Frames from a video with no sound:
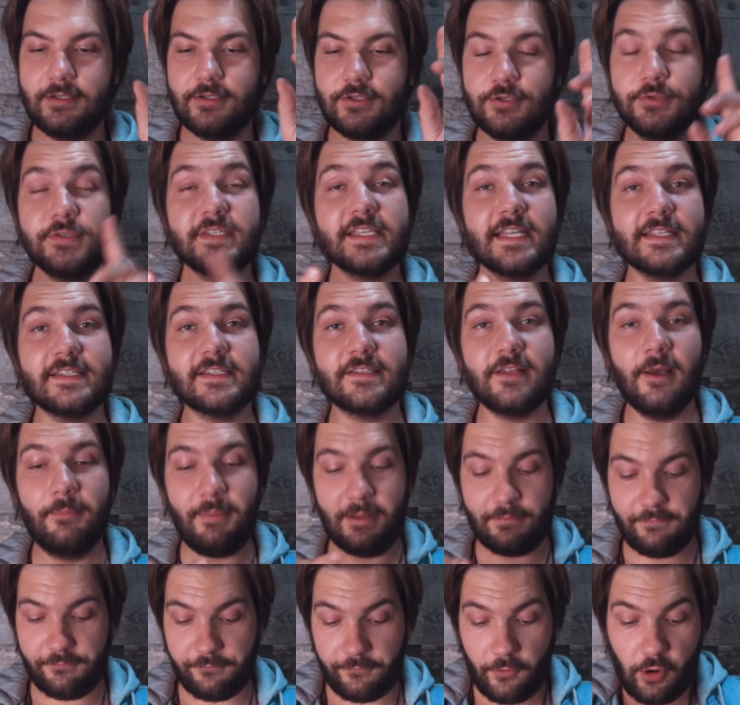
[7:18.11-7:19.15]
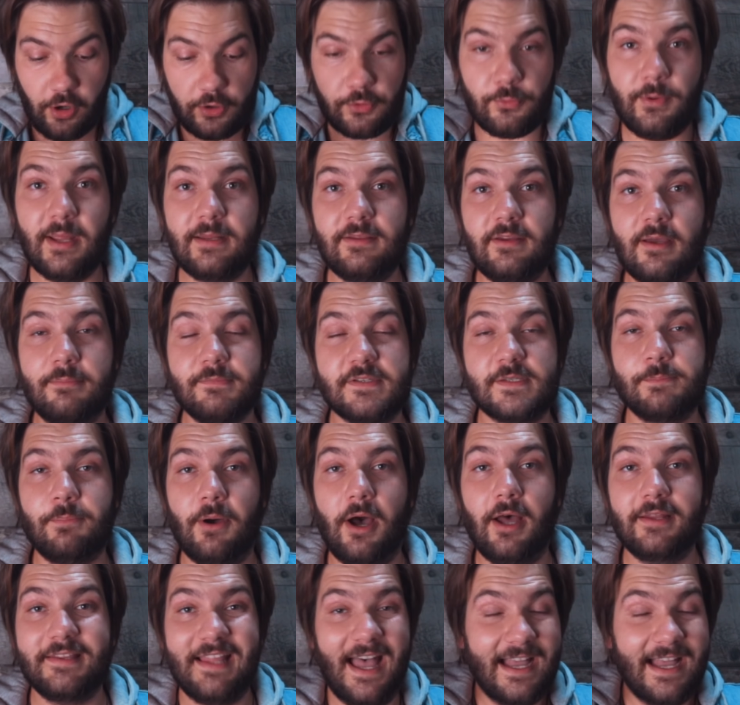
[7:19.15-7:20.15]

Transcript: you said stop at 4 random spots,